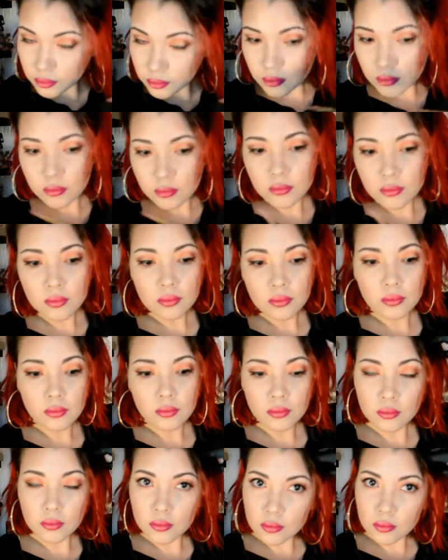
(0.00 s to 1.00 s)
Since I
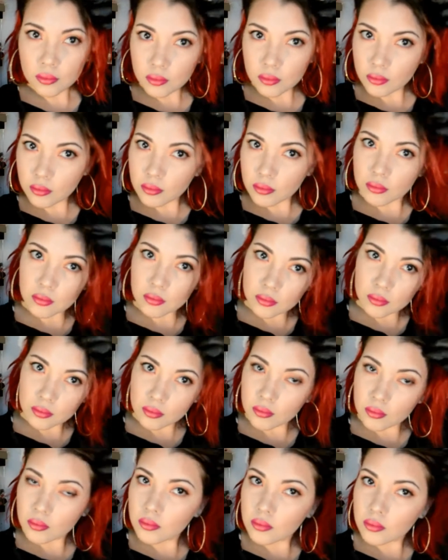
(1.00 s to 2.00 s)
have my roots
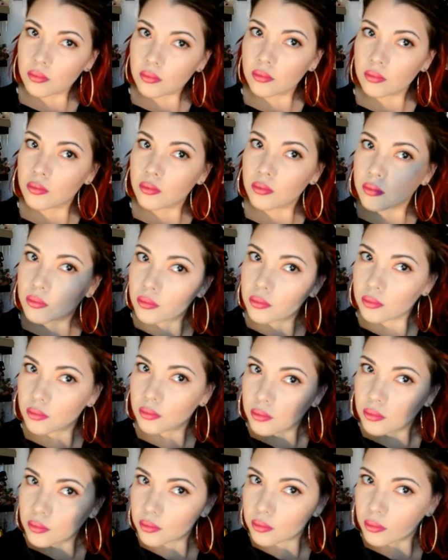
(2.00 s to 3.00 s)
dark, I'm just
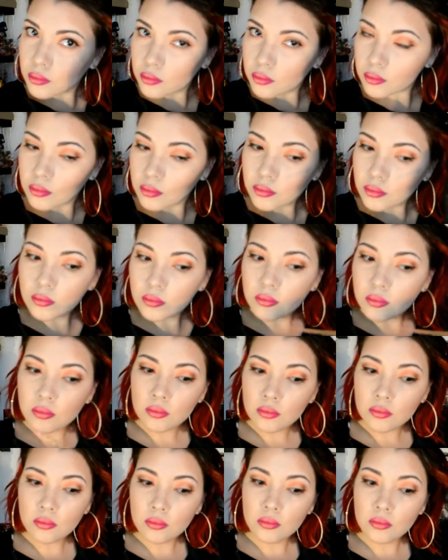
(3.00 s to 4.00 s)
going to go ahead and
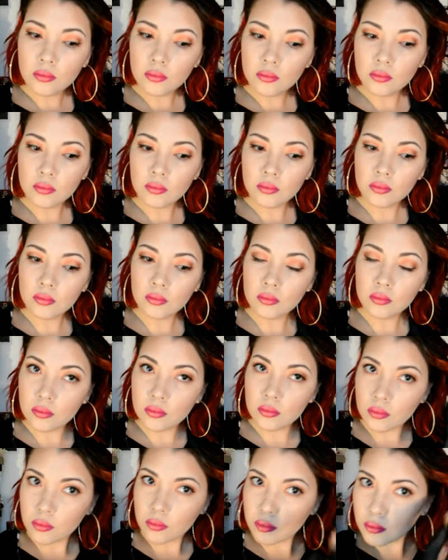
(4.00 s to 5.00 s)
put it like
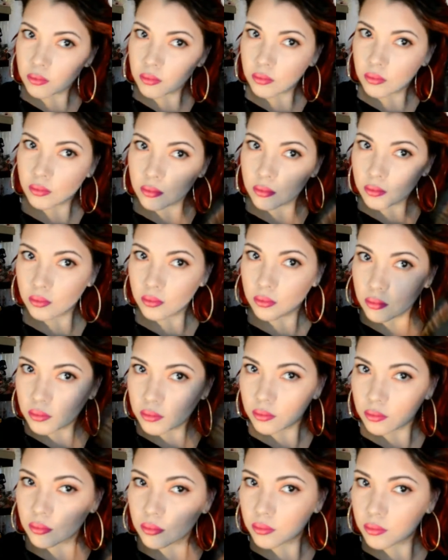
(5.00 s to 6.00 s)
a peekaboo
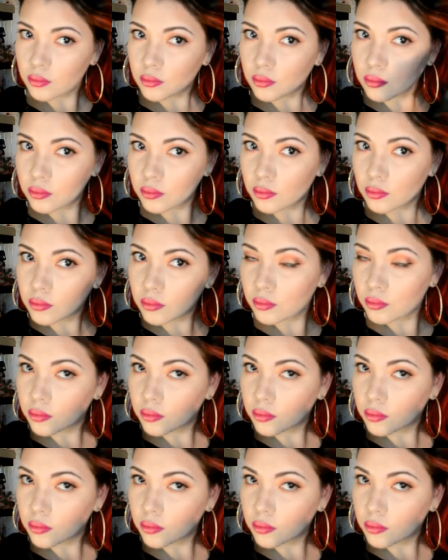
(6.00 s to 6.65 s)
effect.